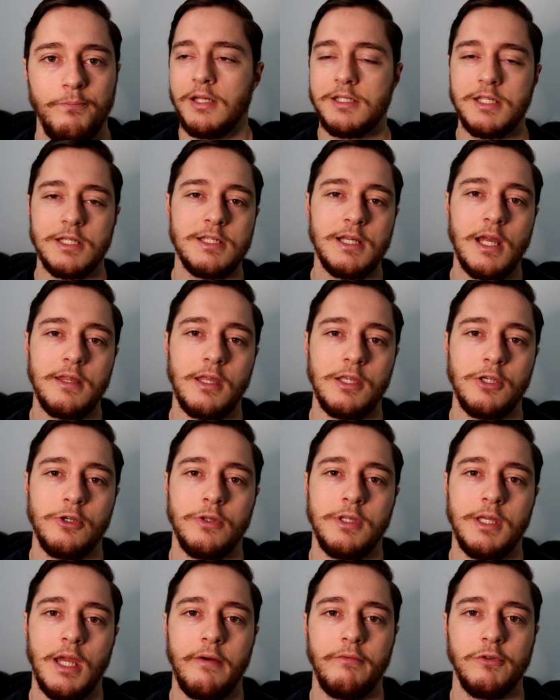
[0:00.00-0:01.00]
Let's just say that
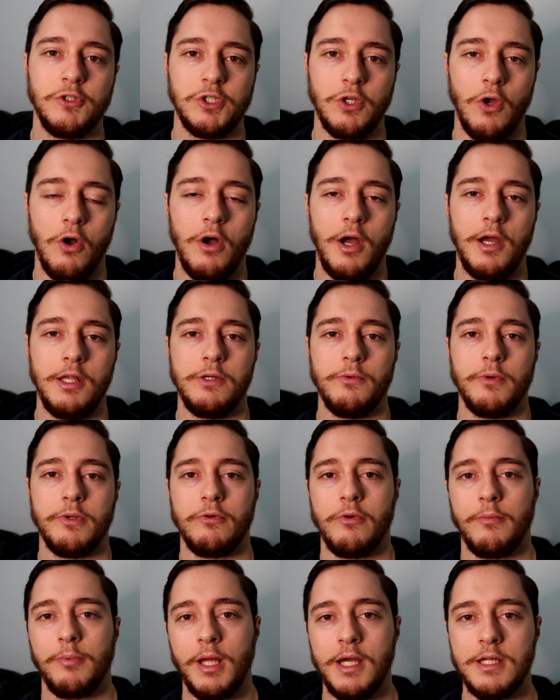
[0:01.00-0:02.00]
you're the average guy and you want
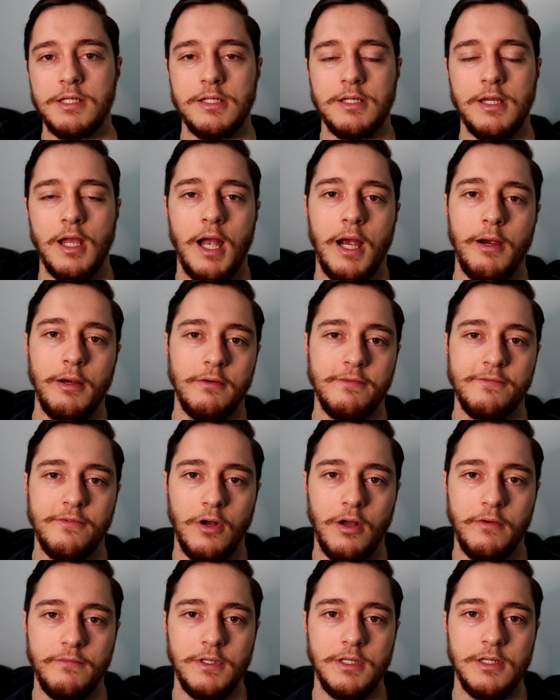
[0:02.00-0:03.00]
to replace your car in
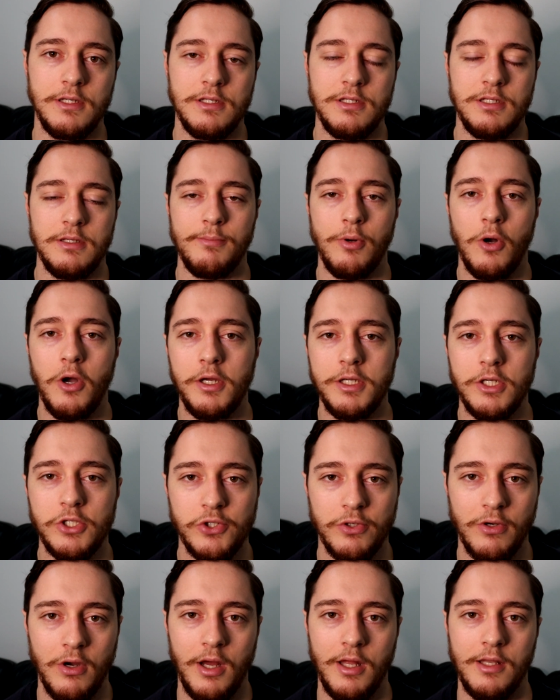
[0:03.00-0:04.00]
5 years. You buy your
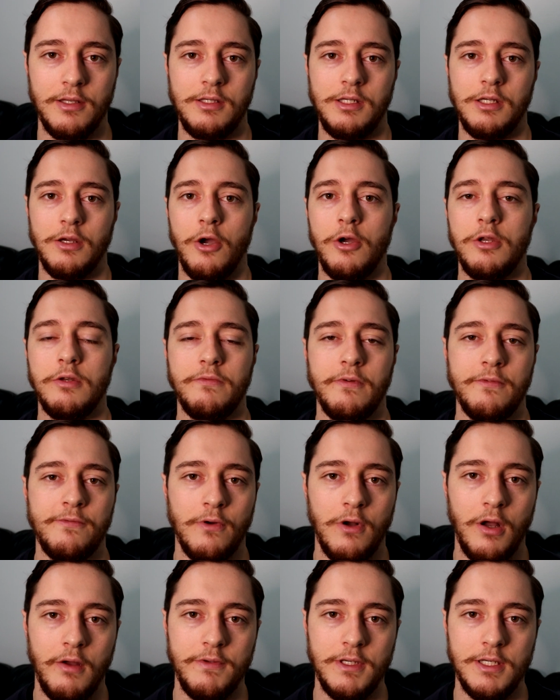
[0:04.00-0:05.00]
Triton, you own it for
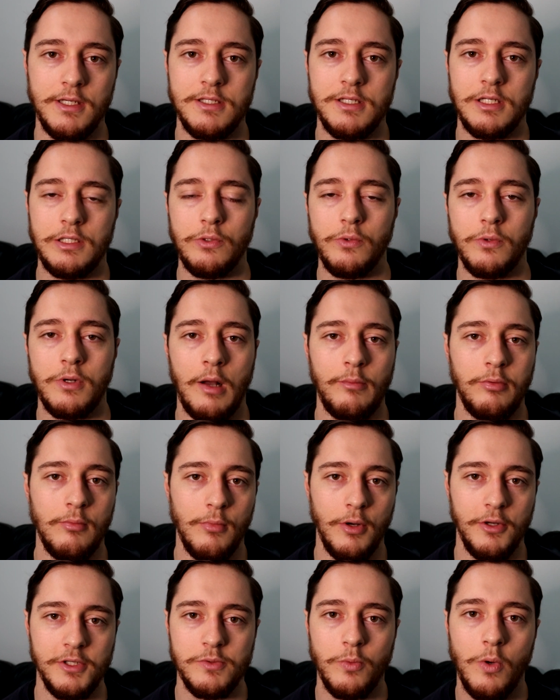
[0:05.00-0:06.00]
5 years, you do a couple
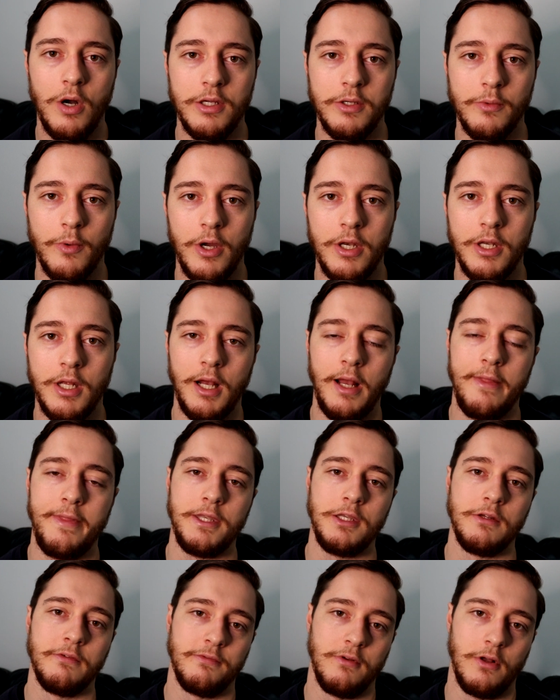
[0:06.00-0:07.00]
mods while you own it, and
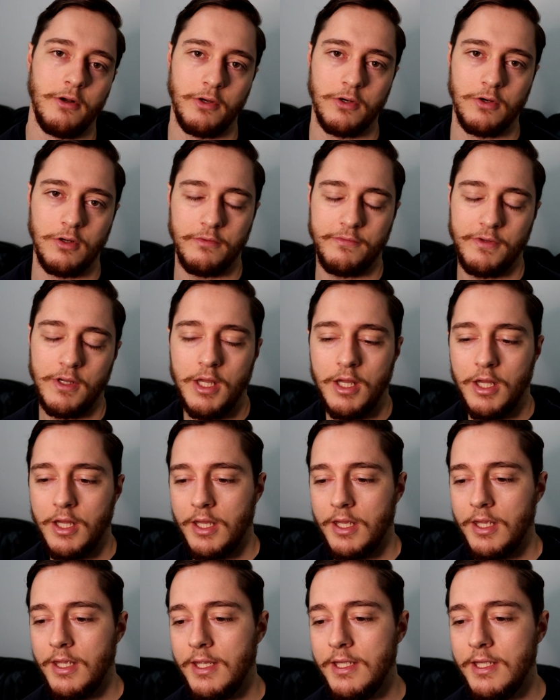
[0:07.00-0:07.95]
then you flog it off.